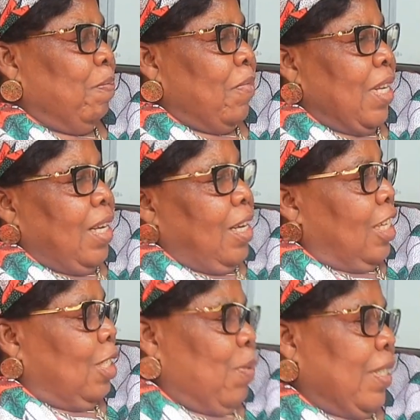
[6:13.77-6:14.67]
Abby?
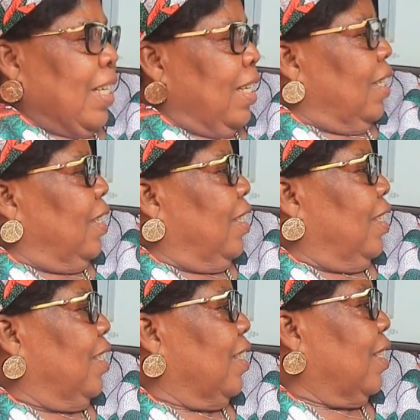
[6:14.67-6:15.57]
Especially
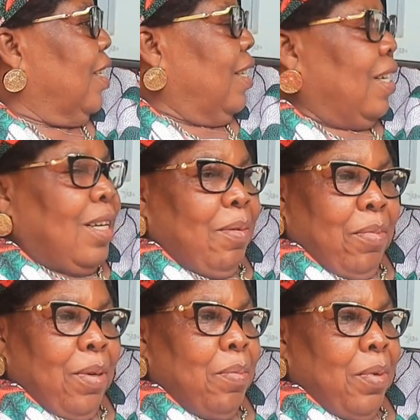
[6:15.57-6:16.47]

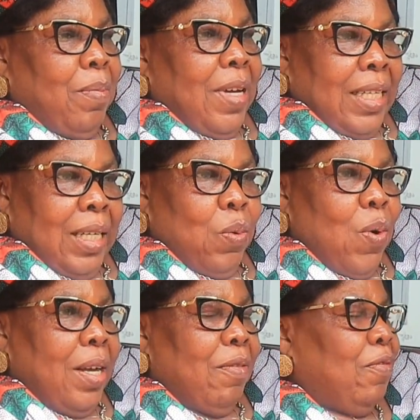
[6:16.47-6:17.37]
Bom Bom and the
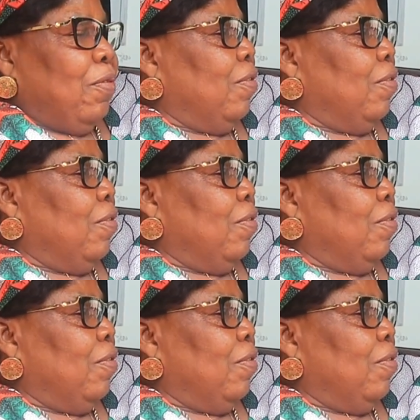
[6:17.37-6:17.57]
wife.